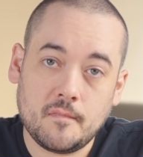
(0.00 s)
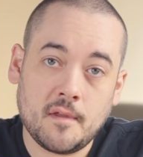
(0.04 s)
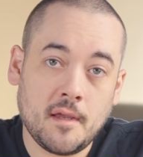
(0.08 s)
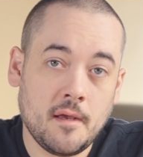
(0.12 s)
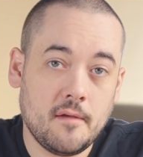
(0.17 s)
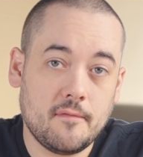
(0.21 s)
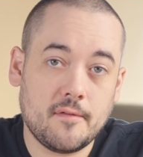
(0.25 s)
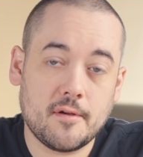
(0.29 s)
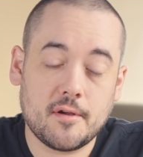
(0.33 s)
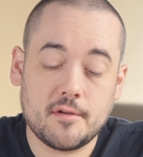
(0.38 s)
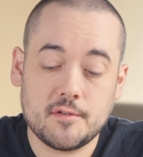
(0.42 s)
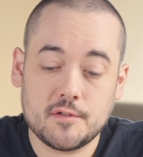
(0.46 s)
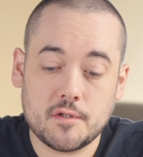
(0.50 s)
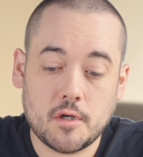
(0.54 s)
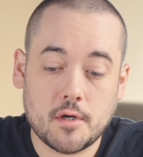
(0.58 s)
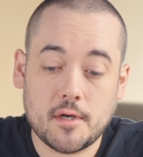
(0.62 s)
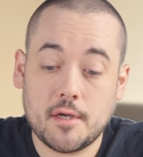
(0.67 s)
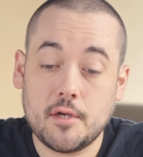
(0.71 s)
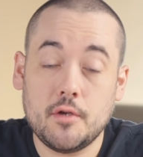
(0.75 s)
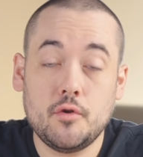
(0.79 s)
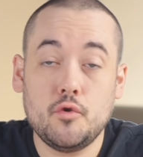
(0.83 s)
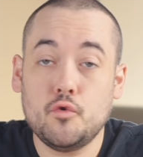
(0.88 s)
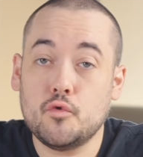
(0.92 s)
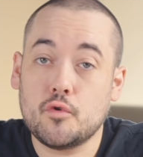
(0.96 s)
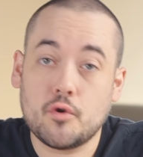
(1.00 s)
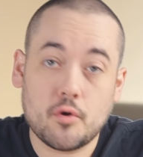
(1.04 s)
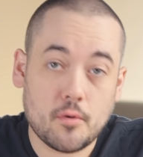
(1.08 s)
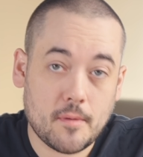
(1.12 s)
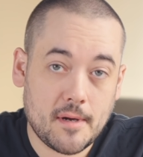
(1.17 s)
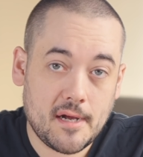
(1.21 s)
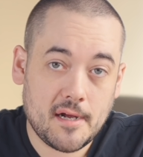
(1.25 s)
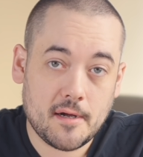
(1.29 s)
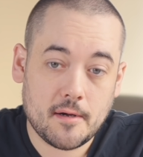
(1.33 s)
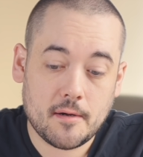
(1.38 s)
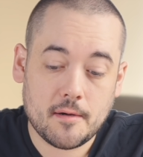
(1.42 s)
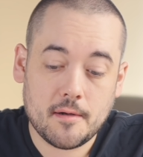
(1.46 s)
if you're starting a new
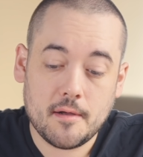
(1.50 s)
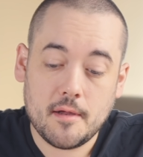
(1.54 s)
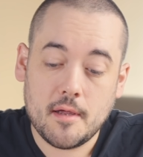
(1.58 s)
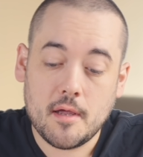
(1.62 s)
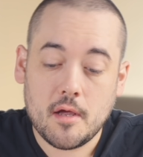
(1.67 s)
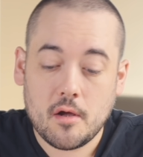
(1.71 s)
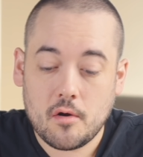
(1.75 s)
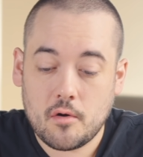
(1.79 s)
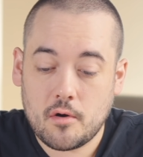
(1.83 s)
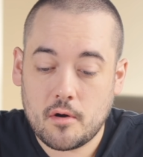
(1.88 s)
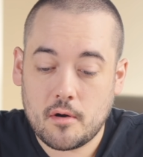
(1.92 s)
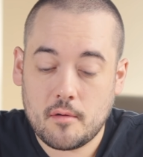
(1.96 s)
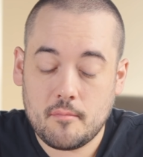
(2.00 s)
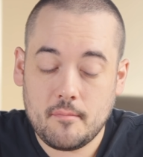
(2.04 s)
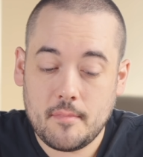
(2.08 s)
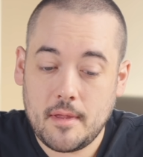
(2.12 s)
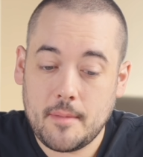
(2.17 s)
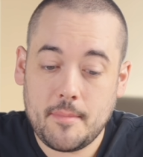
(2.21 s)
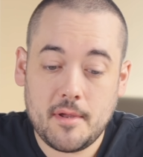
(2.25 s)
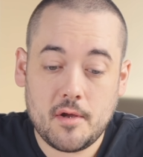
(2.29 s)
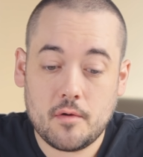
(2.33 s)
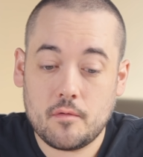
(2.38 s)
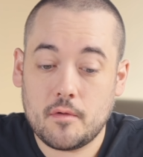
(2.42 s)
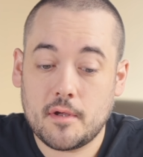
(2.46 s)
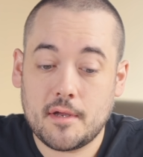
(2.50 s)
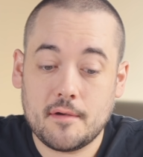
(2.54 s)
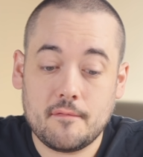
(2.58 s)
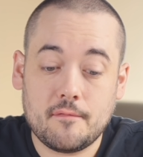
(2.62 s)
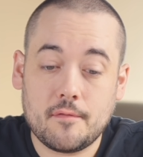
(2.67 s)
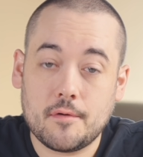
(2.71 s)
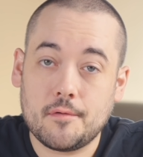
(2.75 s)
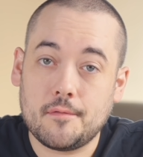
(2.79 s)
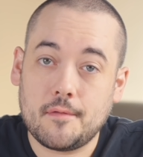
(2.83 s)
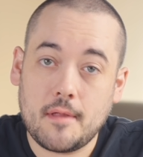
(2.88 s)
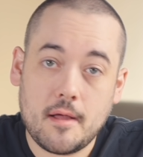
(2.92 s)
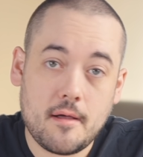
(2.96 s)
career, or maybe you're looking
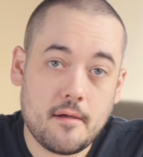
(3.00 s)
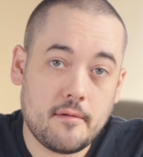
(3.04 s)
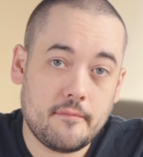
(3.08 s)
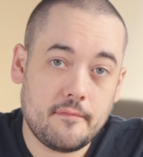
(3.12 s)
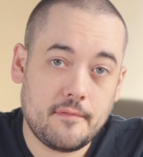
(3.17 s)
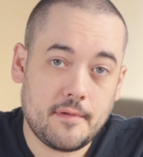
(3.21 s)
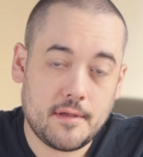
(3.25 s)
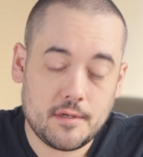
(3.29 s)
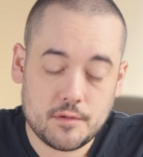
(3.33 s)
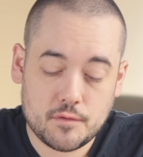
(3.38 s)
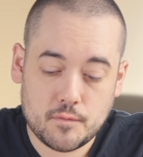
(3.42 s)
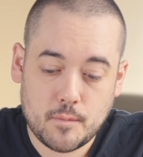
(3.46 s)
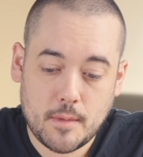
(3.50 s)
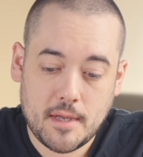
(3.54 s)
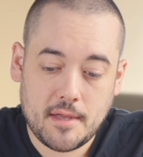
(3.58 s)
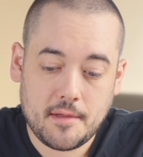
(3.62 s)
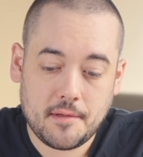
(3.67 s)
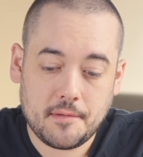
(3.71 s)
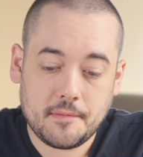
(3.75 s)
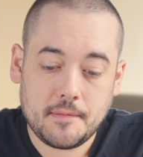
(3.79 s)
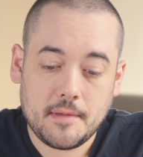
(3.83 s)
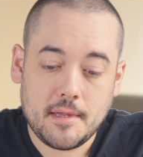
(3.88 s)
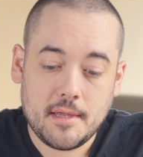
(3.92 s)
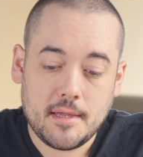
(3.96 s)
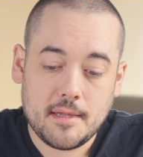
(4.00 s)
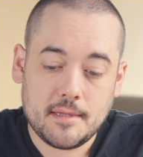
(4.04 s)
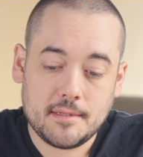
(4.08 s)
for love as well,